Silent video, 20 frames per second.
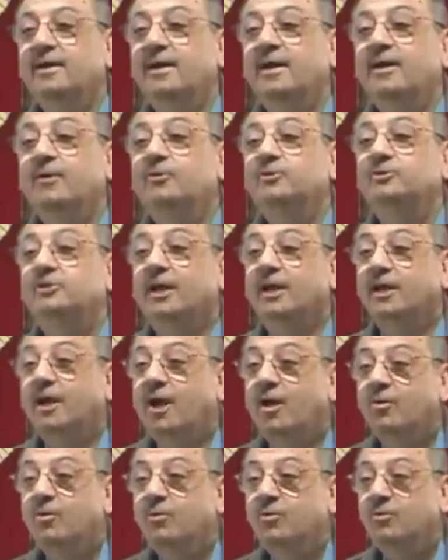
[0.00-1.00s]

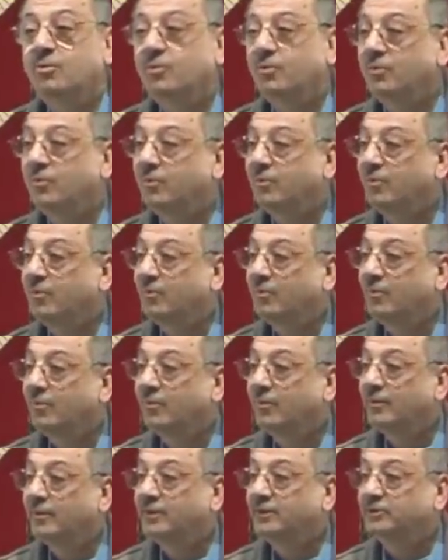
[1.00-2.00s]
Shakau.
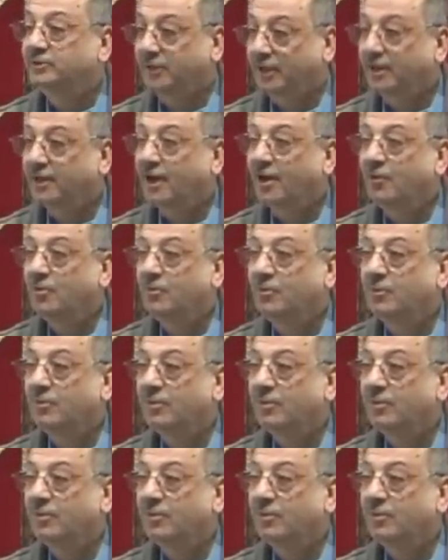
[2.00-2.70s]
Shakau.